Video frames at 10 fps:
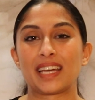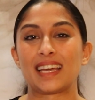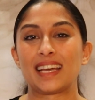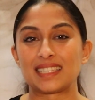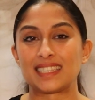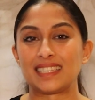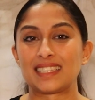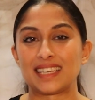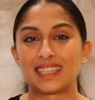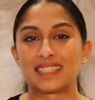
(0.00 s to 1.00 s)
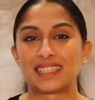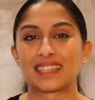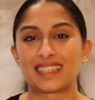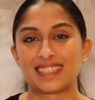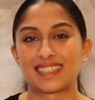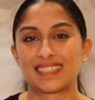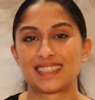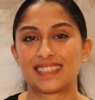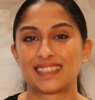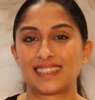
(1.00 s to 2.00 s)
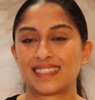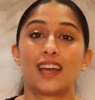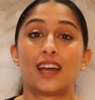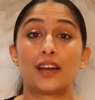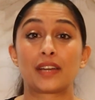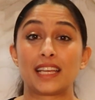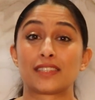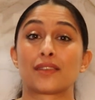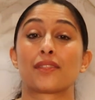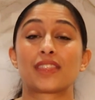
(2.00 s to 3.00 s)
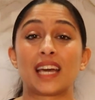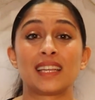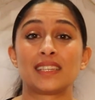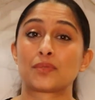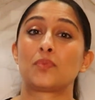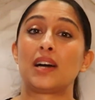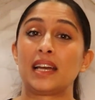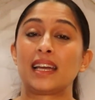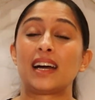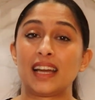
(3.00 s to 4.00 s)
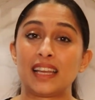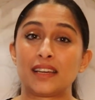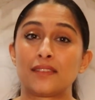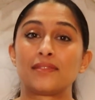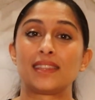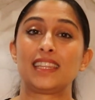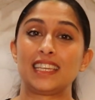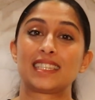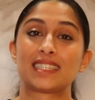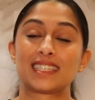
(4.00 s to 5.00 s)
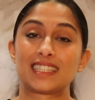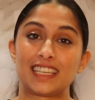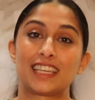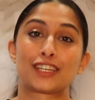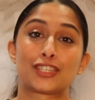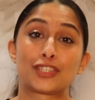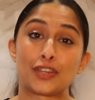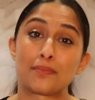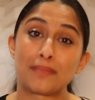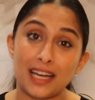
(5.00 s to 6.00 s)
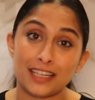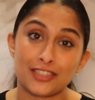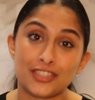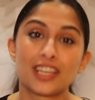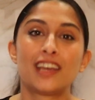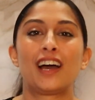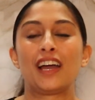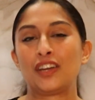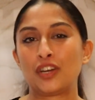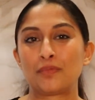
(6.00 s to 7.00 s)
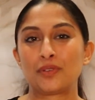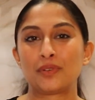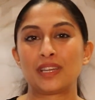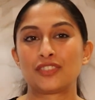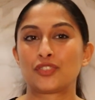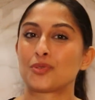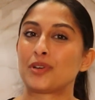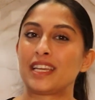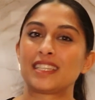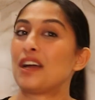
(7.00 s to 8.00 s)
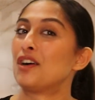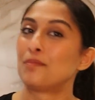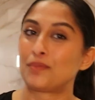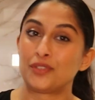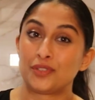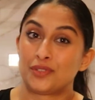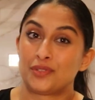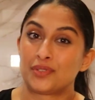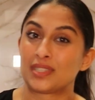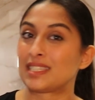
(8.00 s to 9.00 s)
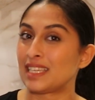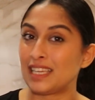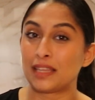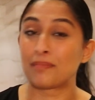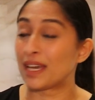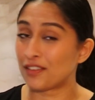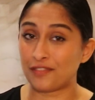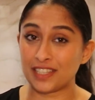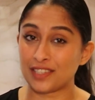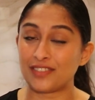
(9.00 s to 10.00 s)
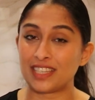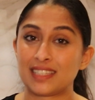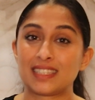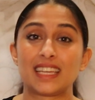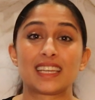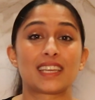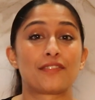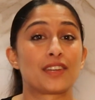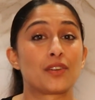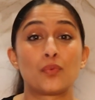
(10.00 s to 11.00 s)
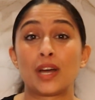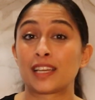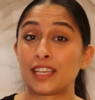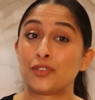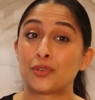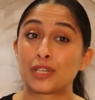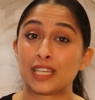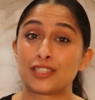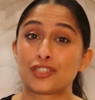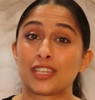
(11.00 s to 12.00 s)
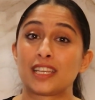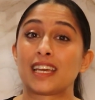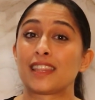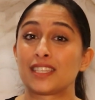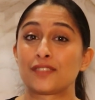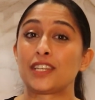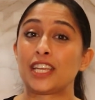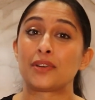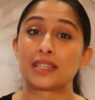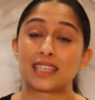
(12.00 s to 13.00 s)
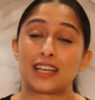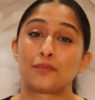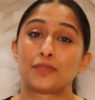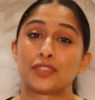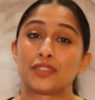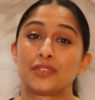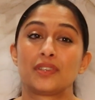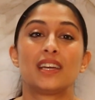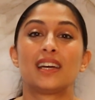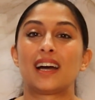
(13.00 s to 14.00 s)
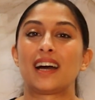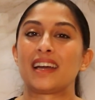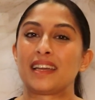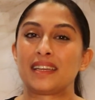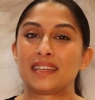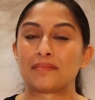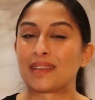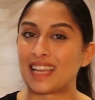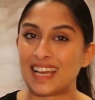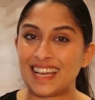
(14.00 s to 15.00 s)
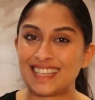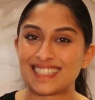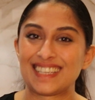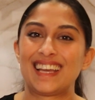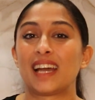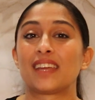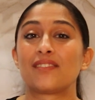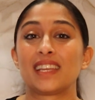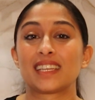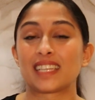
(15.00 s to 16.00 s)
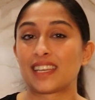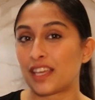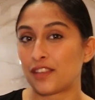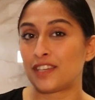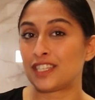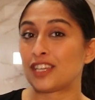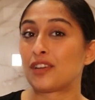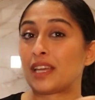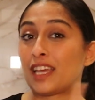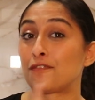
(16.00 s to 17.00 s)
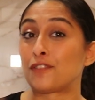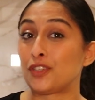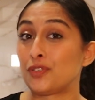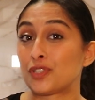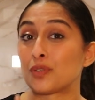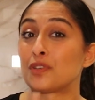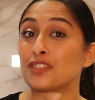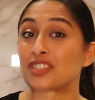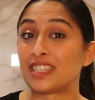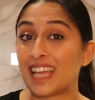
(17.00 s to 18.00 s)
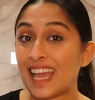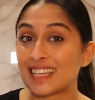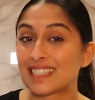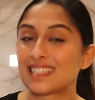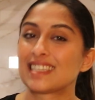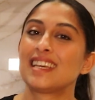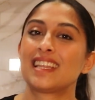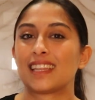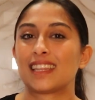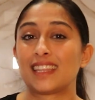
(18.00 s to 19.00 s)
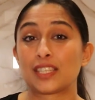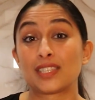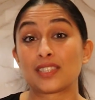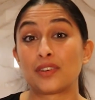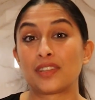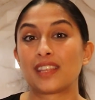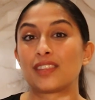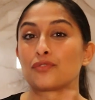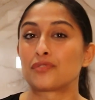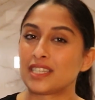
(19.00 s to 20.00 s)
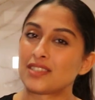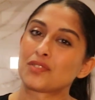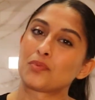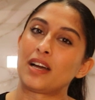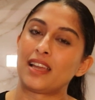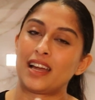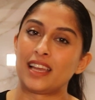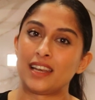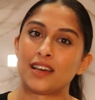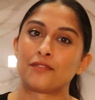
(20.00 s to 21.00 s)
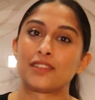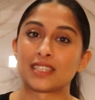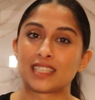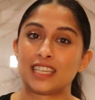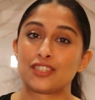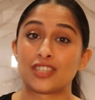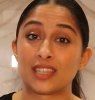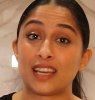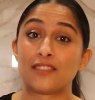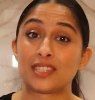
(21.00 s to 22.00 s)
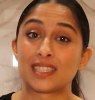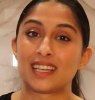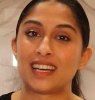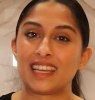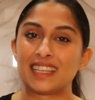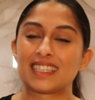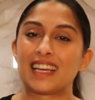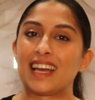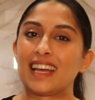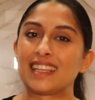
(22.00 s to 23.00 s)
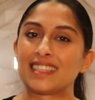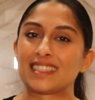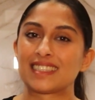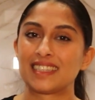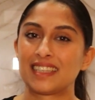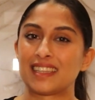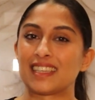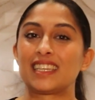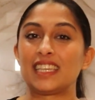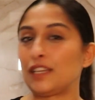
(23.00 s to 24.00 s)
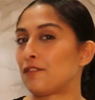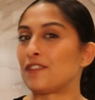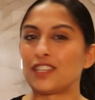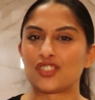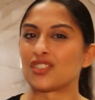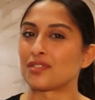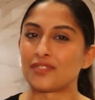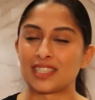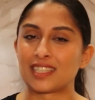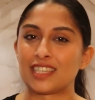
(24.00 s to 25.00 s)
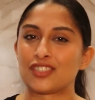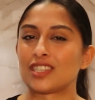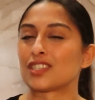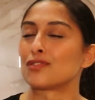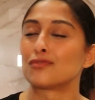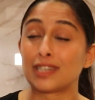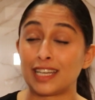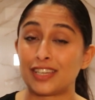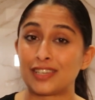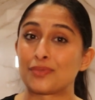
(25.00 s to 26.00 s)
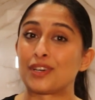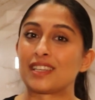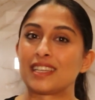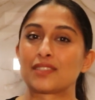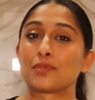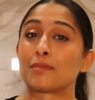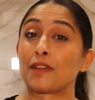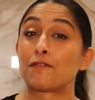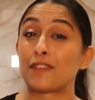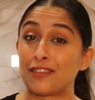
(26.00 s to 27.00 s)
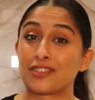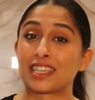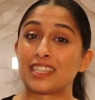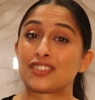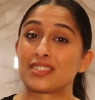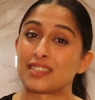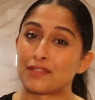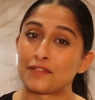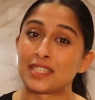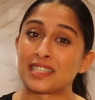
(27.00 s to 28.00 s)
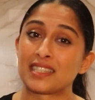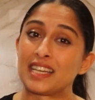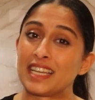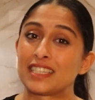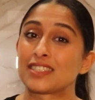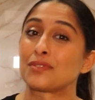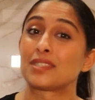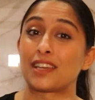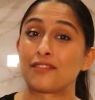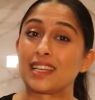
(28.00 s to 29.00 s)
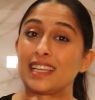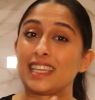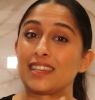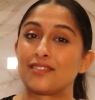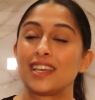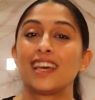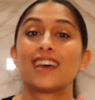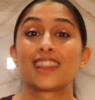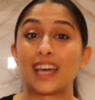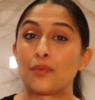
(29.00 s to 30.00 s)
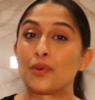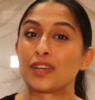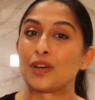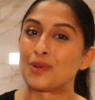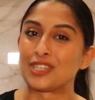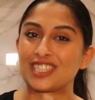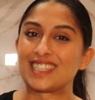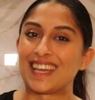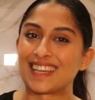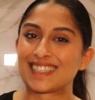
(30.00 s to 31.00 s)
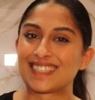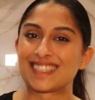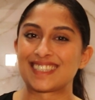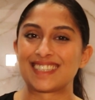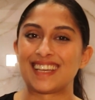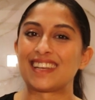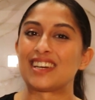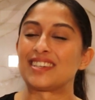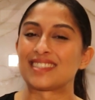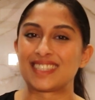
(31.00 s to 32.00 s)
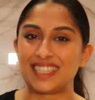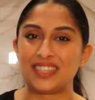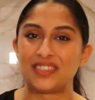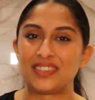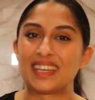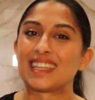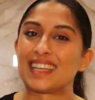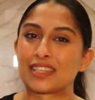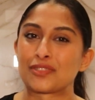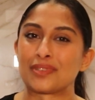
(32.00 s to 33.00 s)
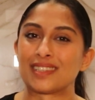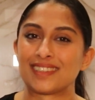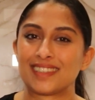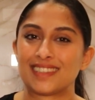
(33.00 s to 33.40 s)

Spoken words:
get it as an inset sink. Okay, so that is why I love this sink so much. I hope you enjoyed, hope you see the benefits of sink. If it could work in your kitchen and this video has helped you, I am glad. And I've linked another video here for you to watch next. This is on the reasons why I love this kitchen that I've designed and the key features of this kitchen. It's a really good one. It's one of my favorite kitchens I've ever designed, so definitely give that one a watch next. And I'll see you in the next one.